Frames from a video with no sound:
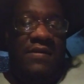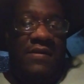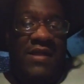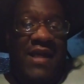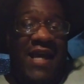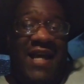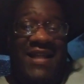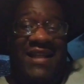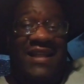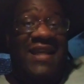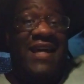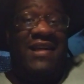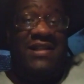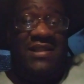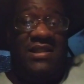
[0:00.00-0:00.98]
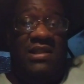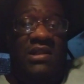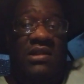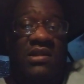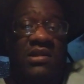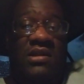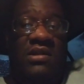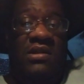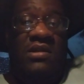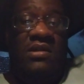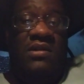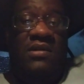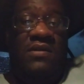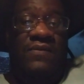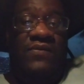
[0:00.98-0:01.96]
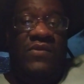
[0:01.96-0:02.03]
He had a legacy,
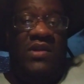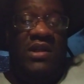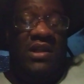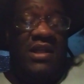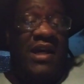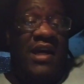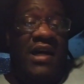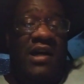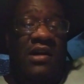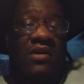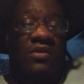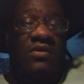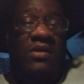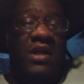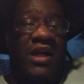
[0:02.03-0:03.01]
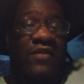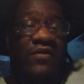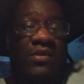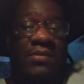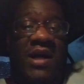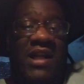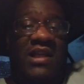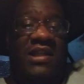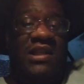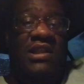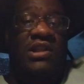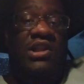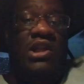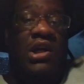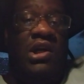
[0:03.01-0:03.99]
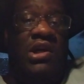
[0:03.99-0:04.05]
and now everybody
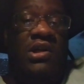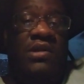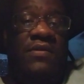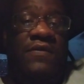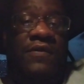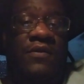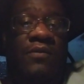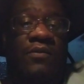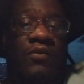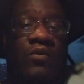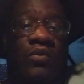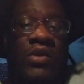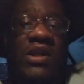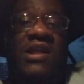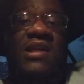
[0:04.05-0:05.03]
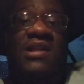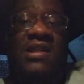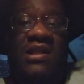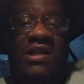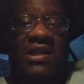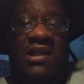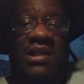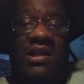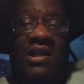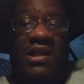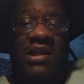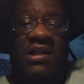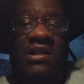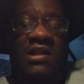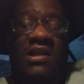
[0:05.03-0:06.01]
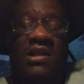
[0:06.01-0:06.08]
can learn from what he did
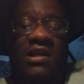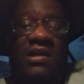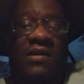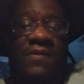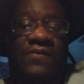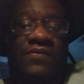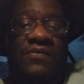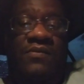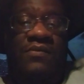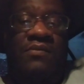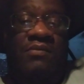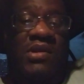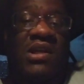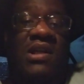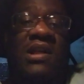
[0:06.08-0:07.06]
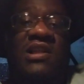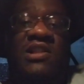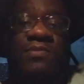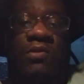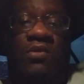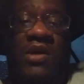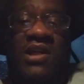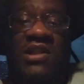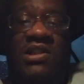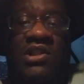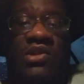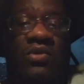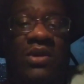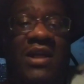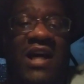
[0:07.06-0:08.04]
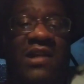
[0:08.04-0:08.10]
and be an inspiration
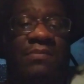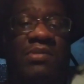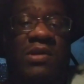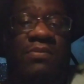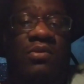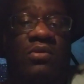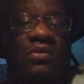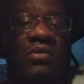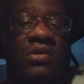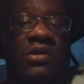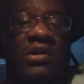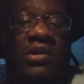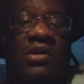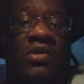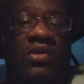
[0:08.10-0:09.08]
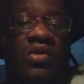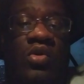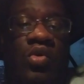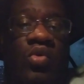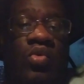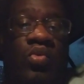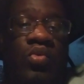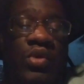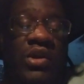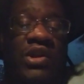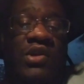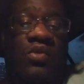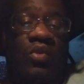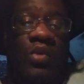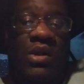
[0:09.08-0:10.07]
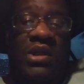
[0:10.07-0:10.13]
to a lot of people who
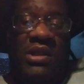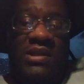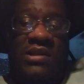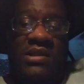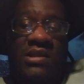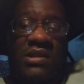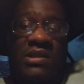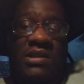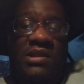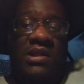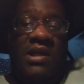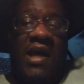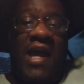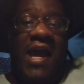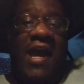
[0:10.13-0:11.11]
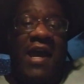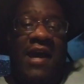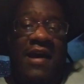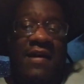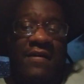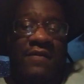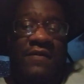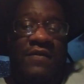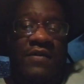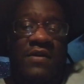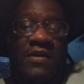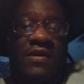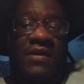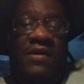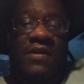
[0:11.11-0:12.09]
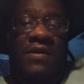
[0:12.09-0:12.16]
really want to have
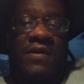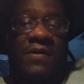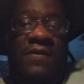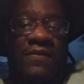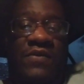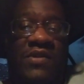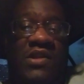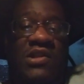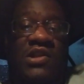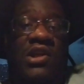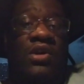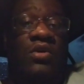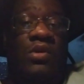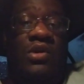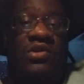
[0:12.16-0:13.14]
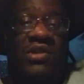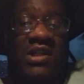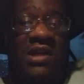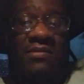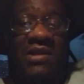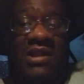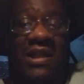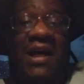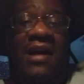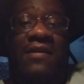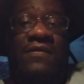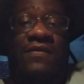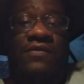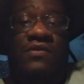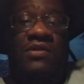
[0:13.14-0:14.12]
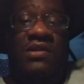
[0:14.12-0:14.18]
these heroes come to
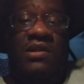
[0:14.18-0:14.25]
life,